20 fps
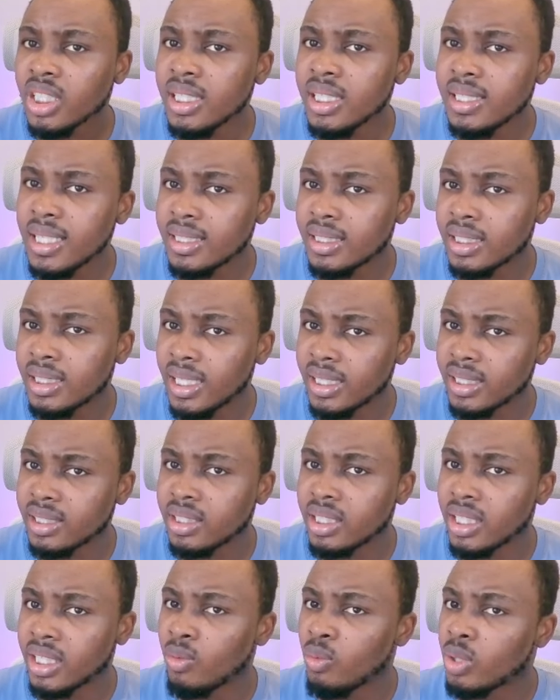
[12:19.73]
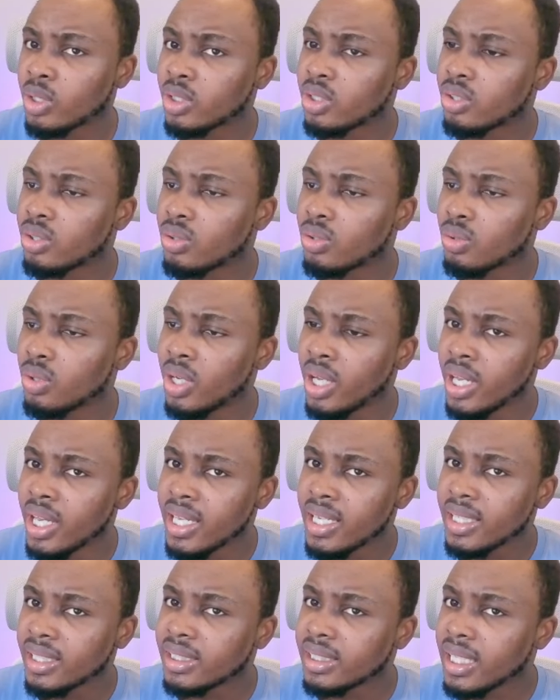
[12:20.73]
It says the next thing, they want you to
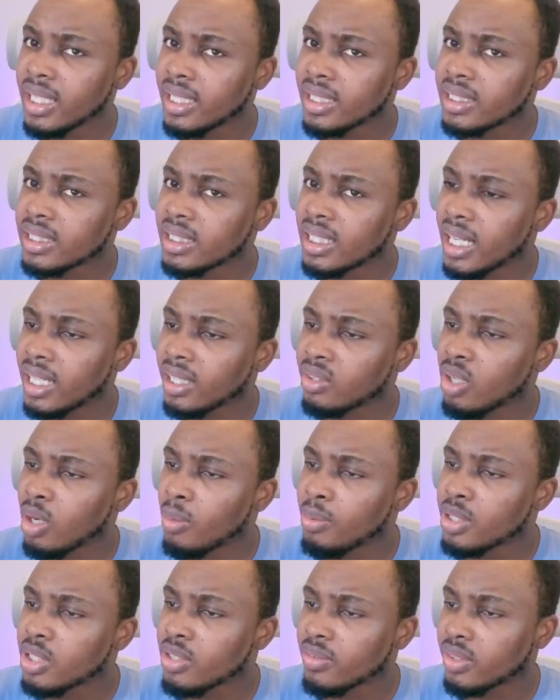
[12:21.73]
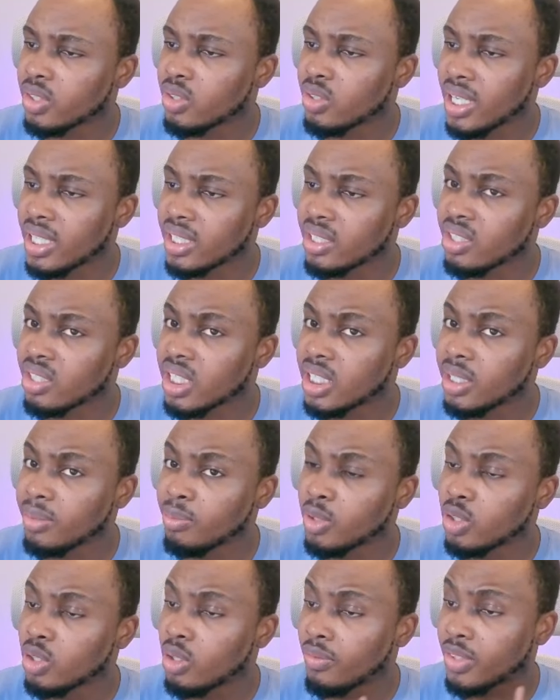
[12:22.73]
send scanned copies of your
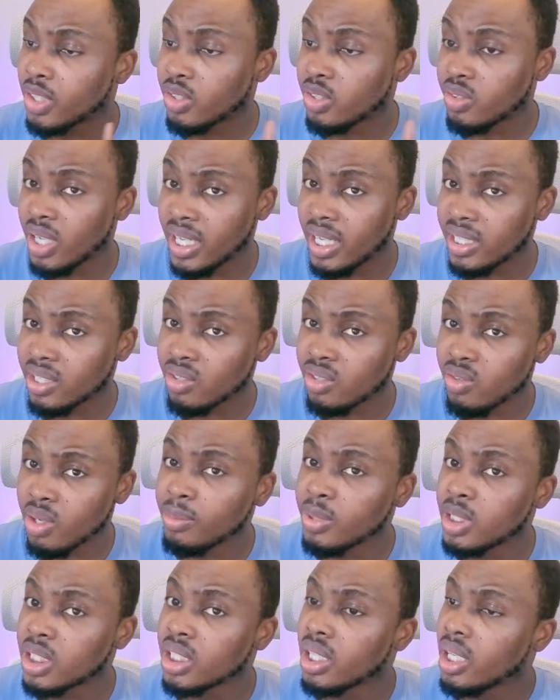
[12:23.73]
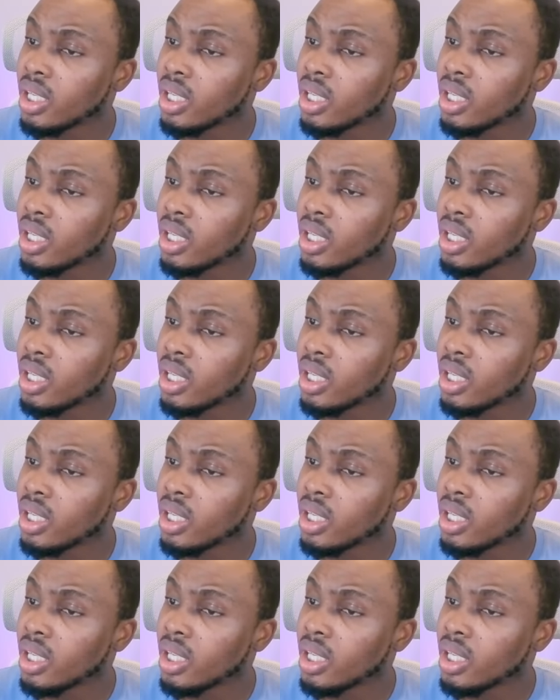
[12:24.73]
transcript